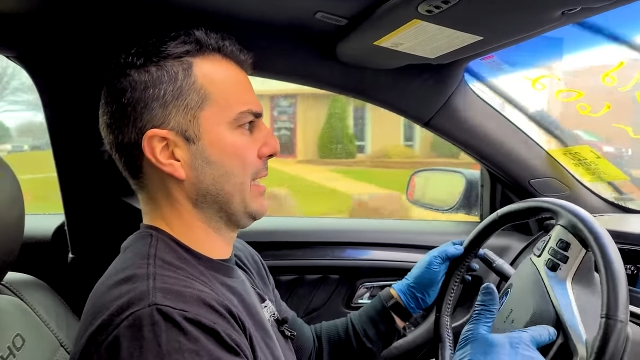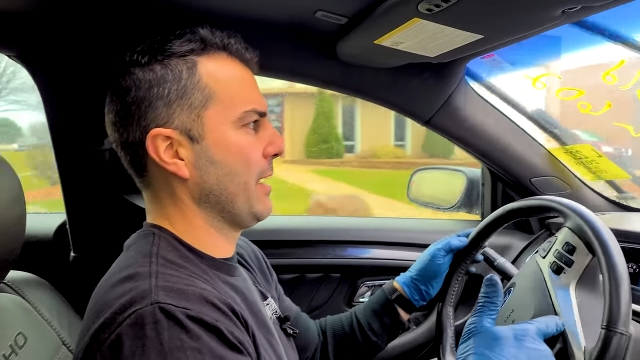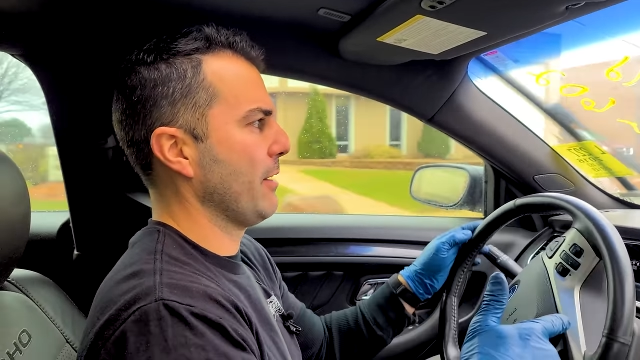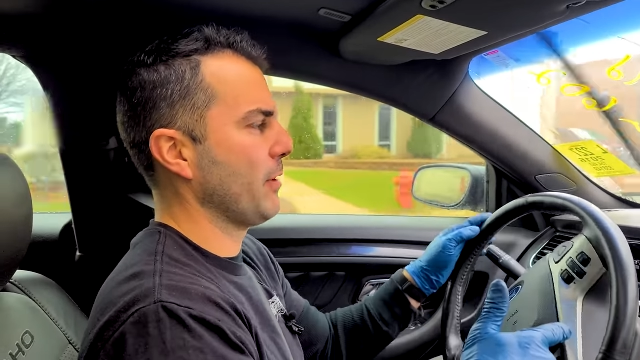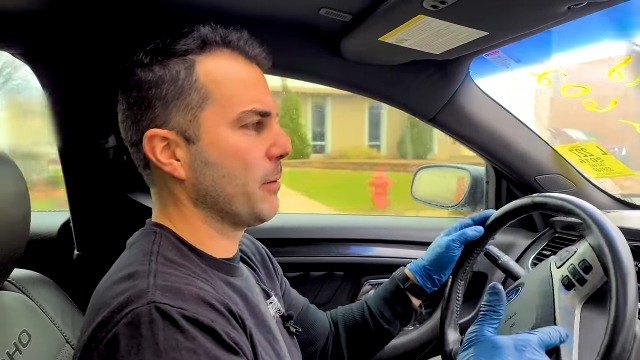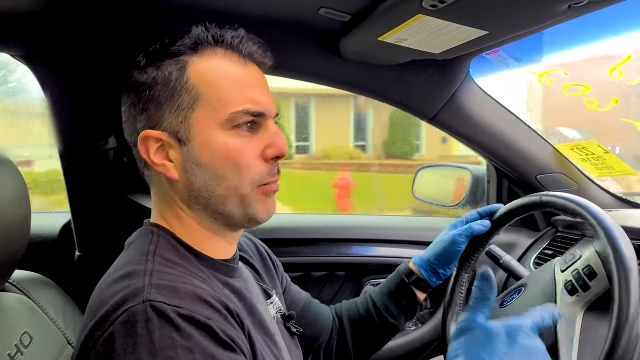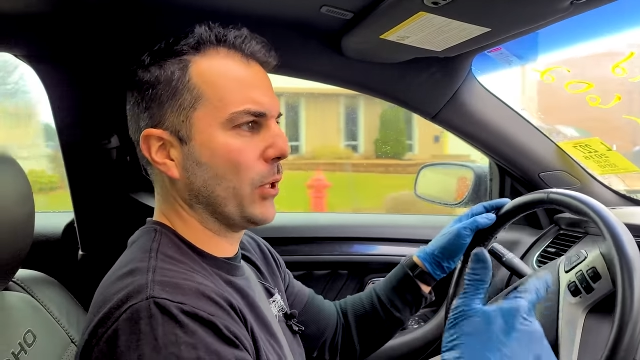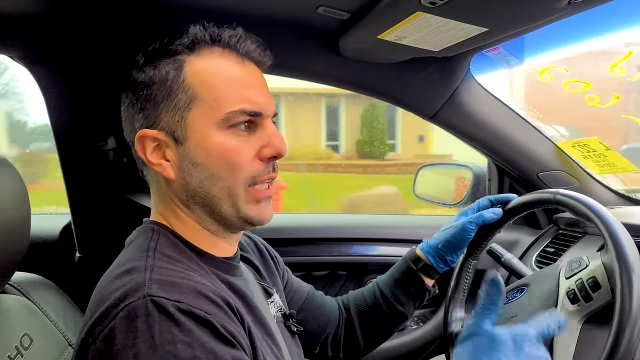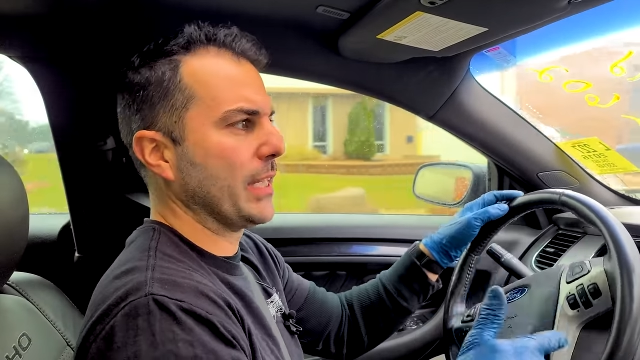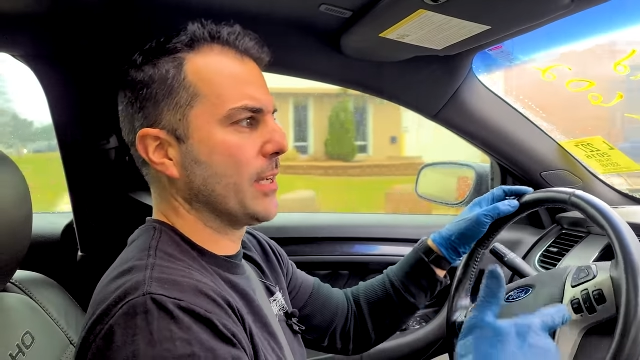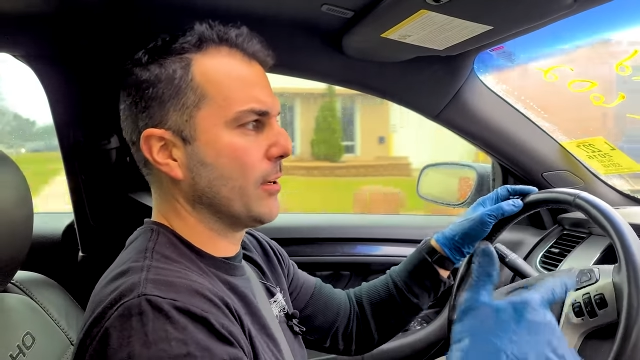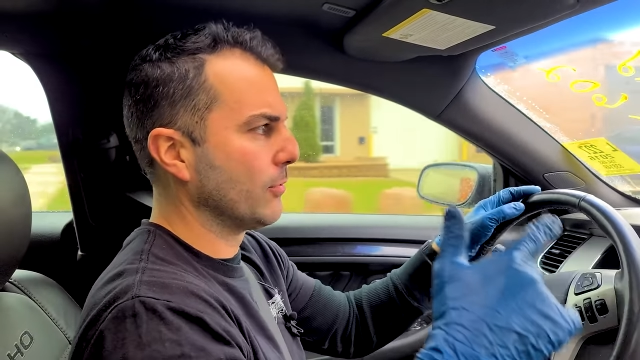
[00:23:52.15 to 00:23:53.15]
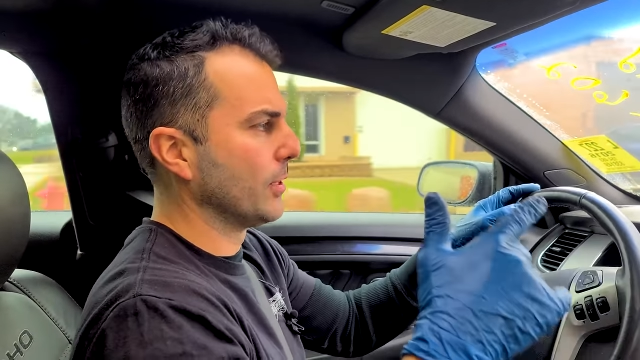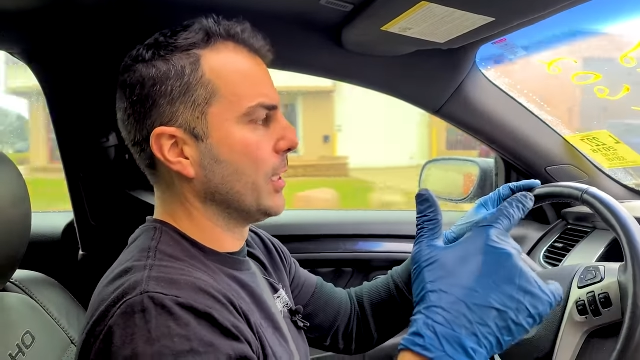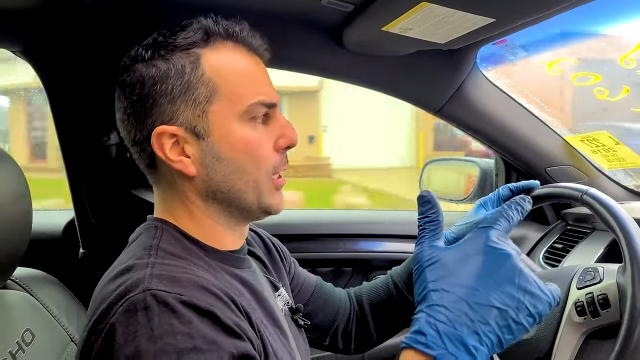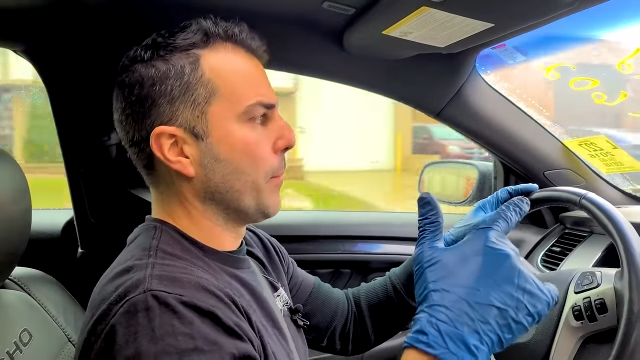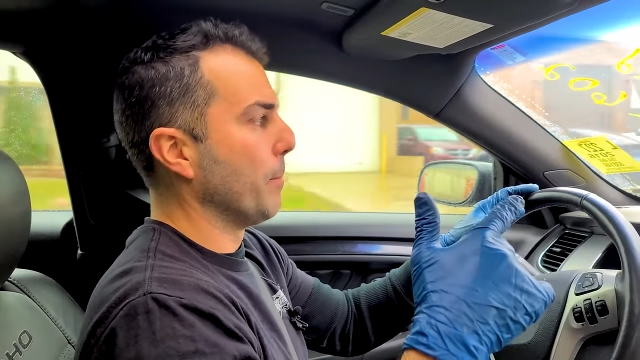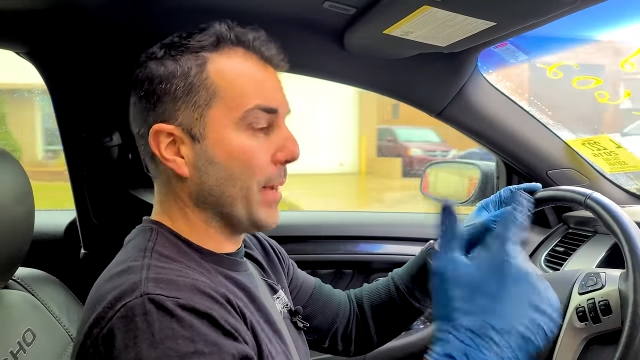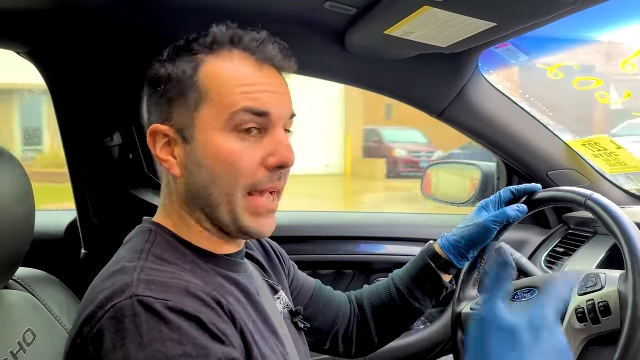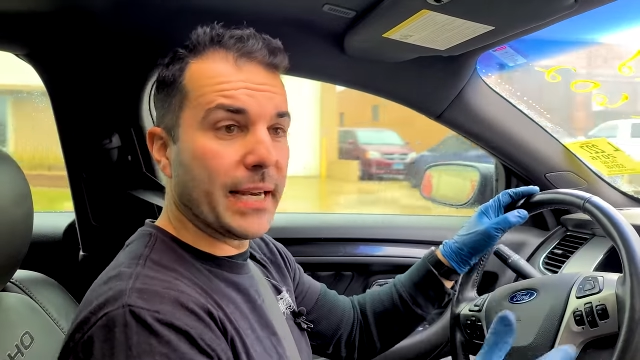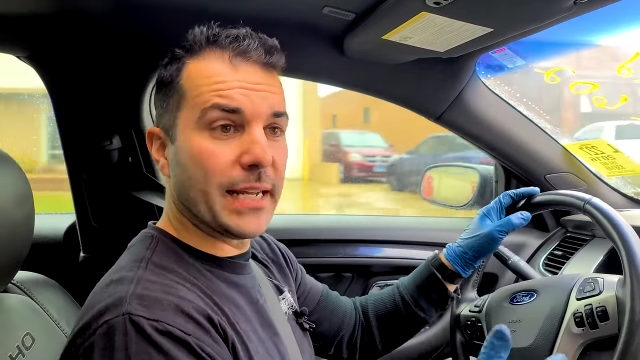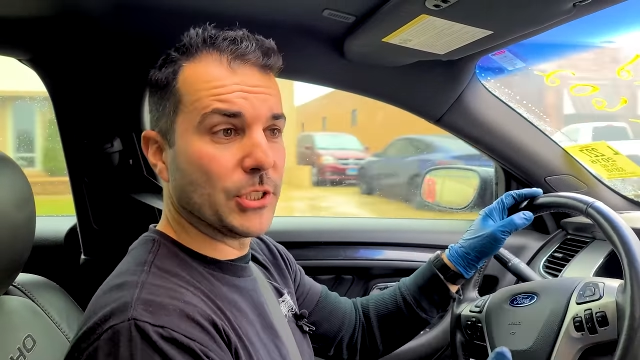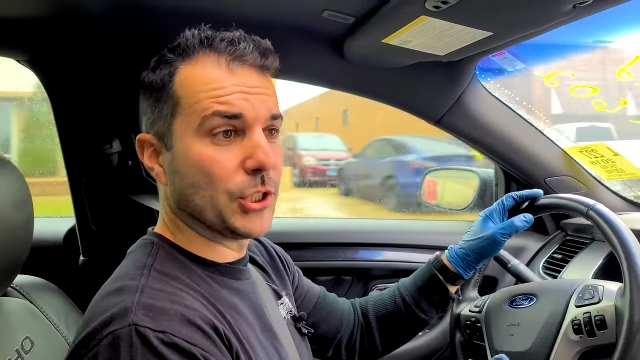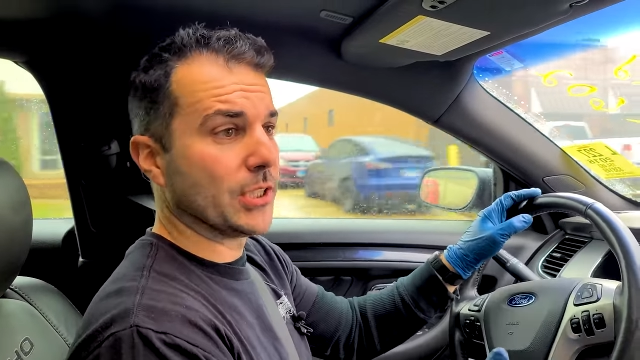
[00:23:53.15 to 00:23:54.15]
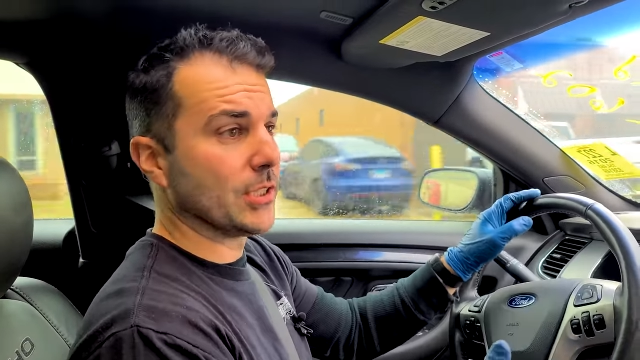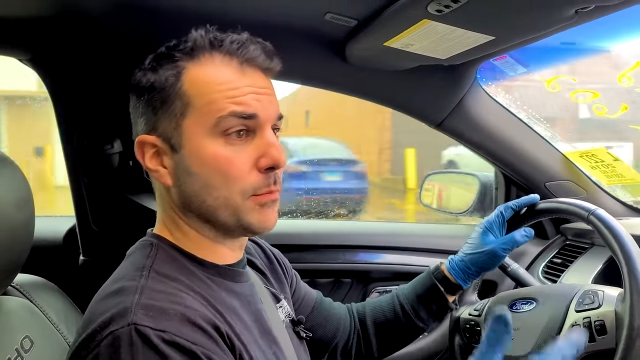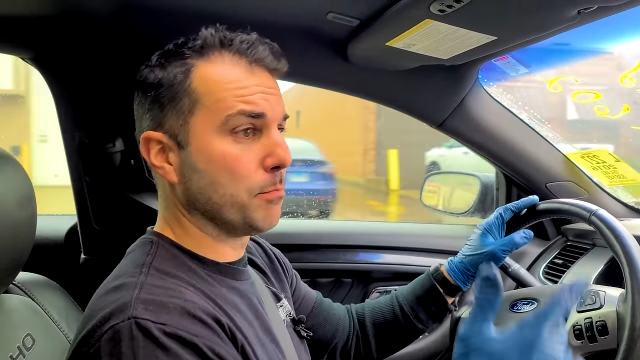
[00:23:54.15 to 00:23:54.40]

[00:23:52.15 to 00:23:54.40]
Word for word: I've had plenty of bad engines,